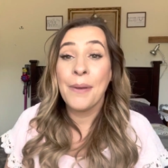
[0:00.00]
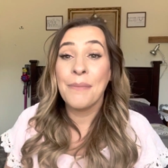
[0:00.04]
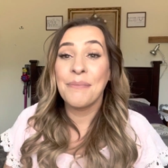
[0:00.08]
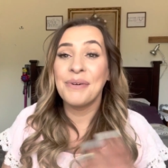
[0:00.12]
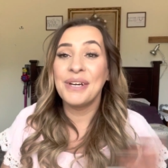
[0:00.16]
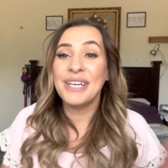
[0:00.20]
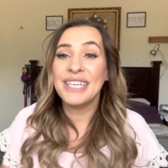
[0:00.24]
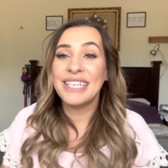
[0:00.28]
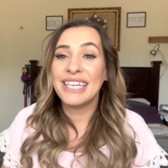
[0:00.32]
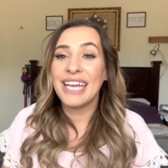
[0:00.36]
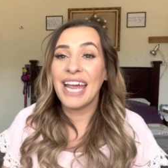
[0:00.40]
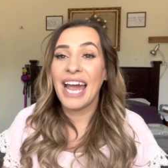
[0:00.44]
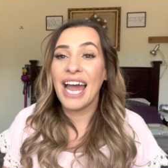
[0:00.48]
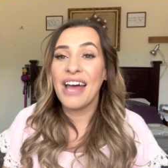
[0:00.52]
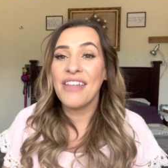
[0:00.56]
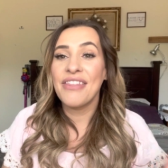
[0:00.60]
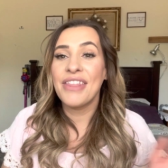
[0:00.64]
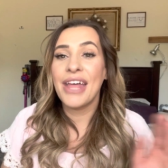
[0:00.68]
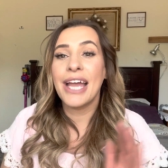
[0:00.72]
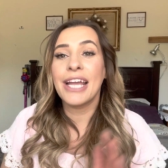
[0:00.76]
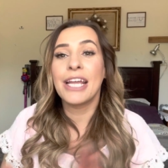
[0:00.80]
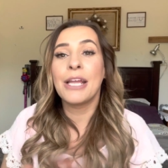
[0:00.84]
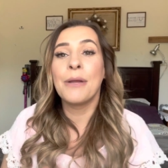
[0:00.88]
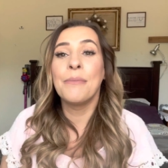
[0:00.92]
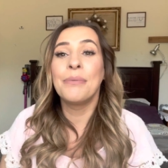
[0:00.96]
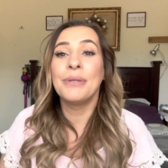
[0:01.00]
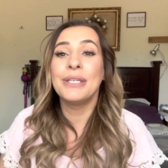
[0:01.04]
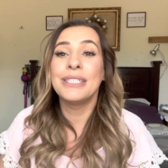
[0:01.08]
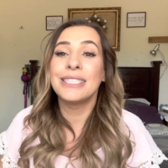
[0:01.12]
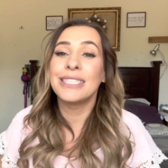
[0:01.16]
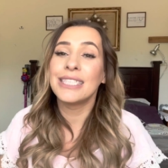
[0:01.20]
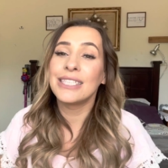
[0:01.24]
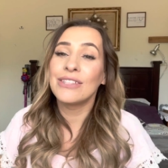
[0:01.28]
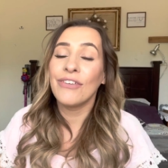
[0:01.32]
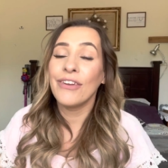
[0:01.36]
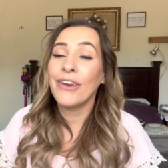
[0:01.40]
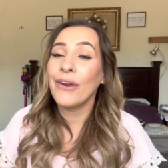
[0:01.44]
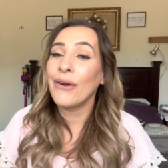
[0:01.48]
But yeah, that completes
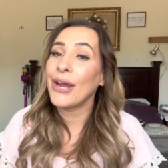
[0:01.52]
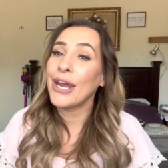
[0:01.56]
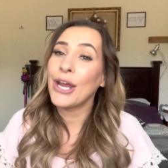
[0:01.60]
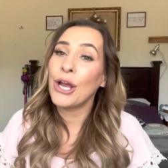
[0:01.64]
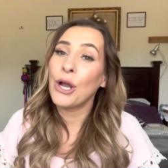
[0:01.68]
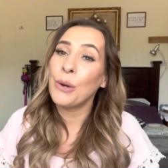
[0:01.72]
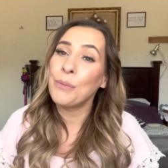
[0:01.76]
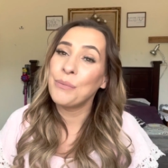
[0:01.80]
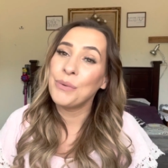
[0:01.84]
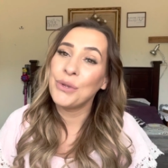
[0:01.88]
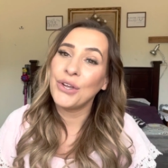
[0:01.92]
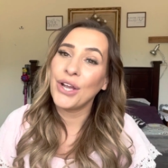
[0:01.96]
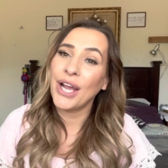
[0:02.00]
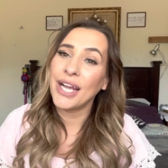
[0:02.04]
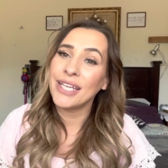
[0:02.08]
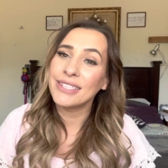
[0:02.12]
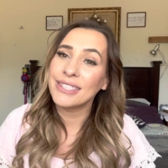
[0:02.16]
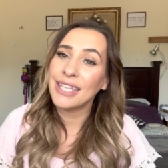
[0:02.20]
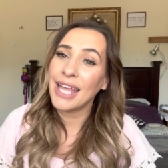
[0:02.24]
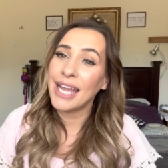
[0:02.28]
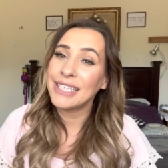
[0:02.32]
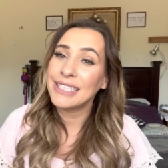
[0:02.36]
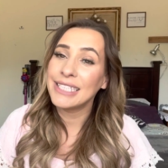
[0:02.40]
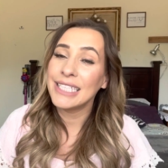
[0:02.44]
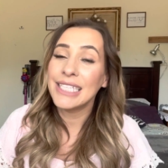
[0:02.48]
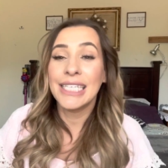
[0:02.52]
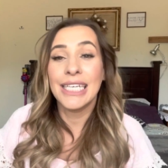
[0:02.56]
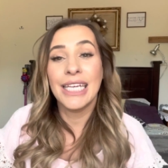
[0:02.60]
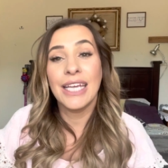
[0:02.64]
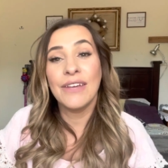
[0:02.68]
this video. I hope you guys liked it.